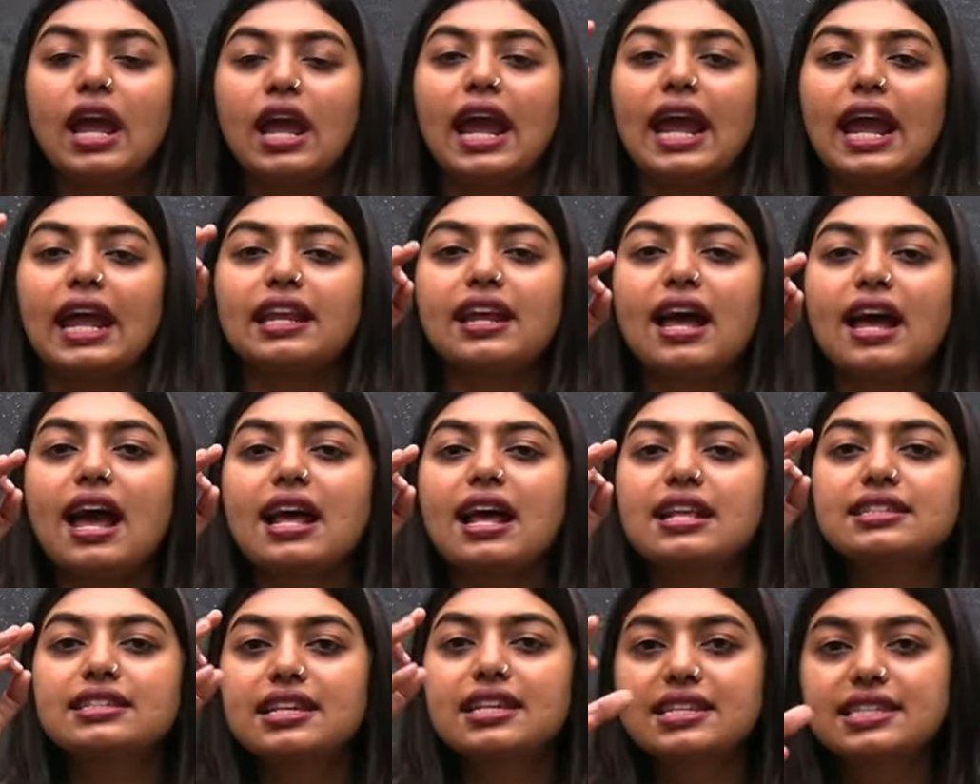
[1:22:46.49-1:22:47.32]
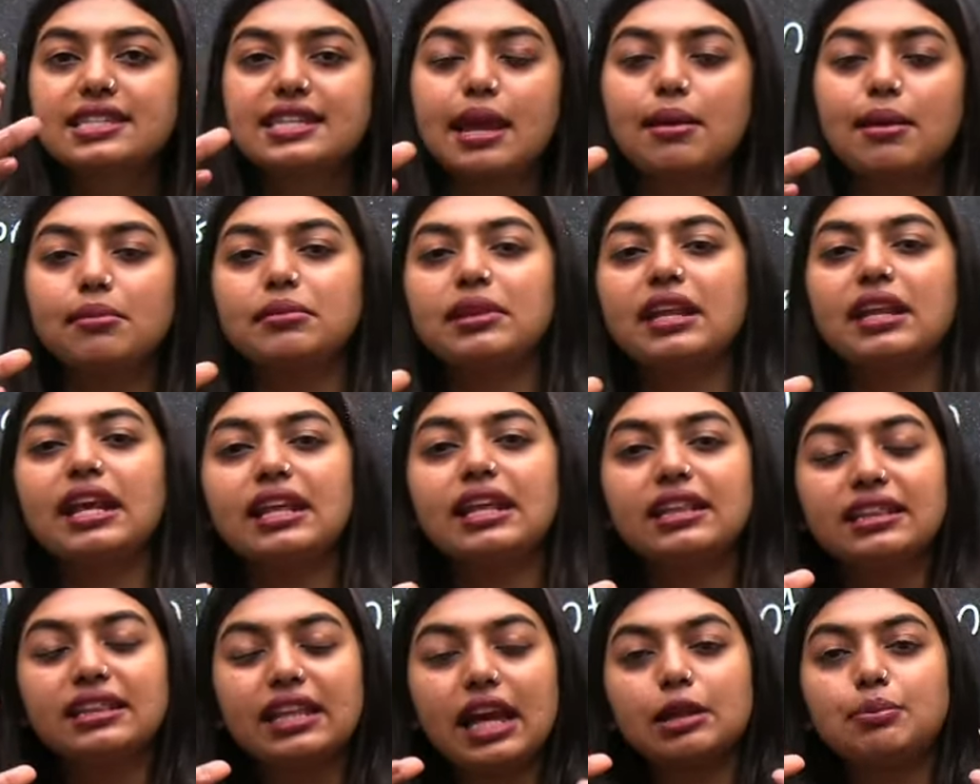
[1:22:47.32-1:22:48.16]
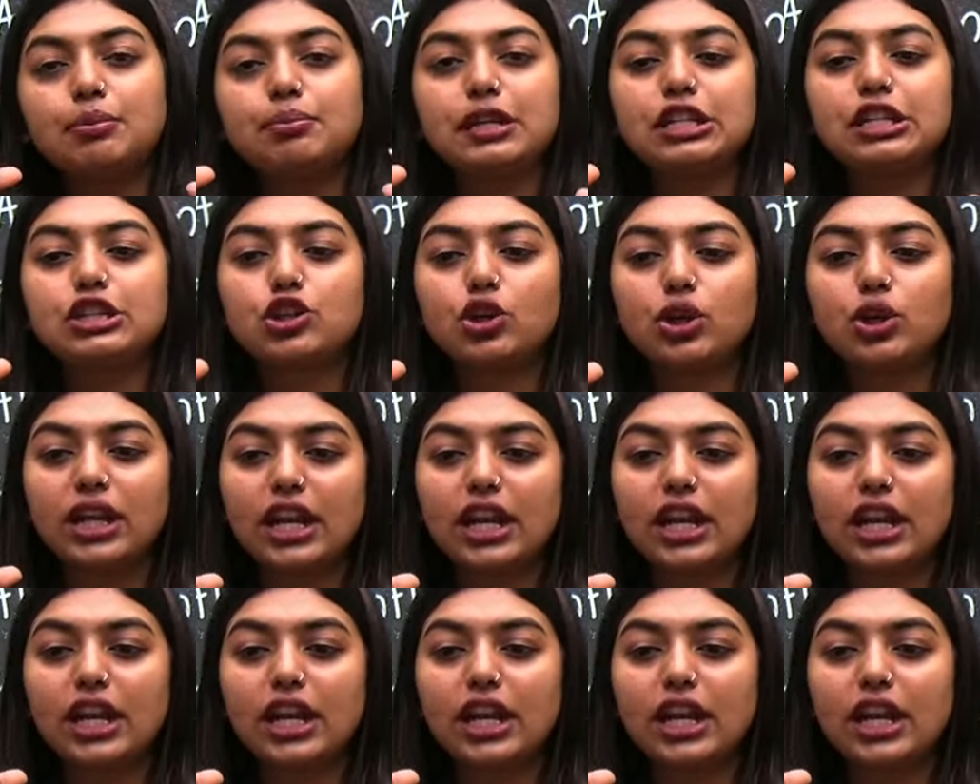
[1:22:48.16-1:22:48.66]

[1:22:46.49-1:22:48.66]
enhance the stem length and petiole